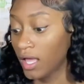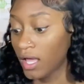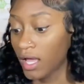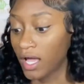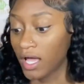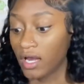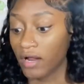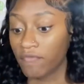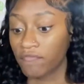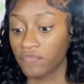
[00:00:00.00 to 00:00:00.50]

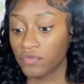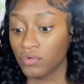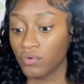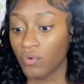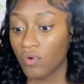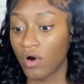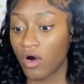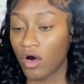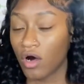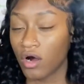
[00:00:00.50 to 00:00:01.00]
And if
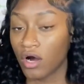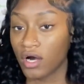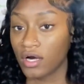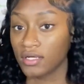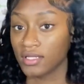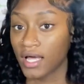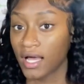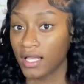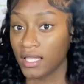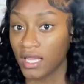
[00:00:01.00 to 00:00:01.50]
you are
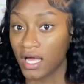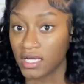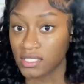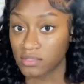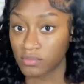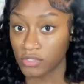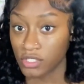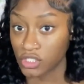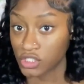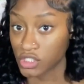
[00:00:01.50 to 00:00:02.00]
like last
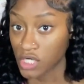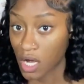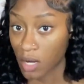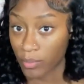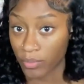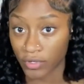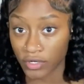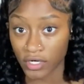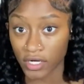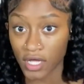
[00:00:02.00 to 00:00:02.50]
minute
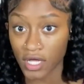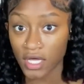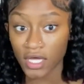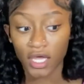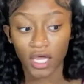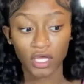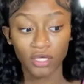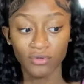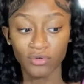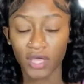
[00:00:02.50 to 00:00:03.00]
shopper
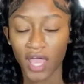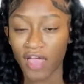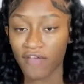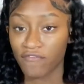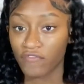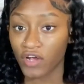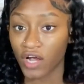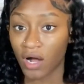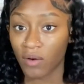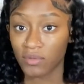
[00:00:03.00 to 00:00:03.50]
and you can't
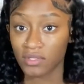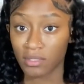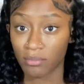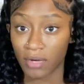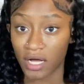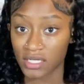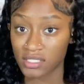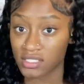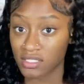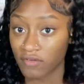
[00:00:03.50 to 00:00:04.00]
figure out where to
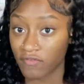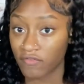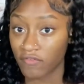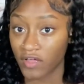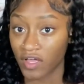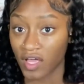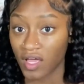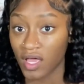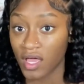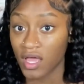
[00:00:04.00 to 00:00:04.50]
buy stuff
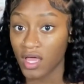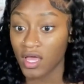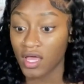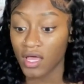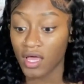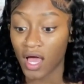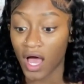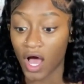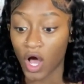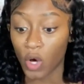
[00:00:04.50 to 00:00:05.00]
at,
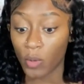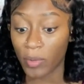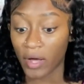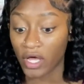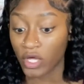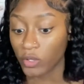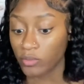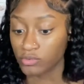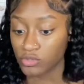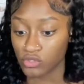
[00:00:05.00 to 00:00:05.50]
I hope I
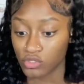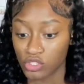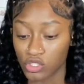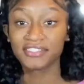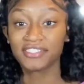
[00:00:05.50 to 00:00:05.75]
helped you too.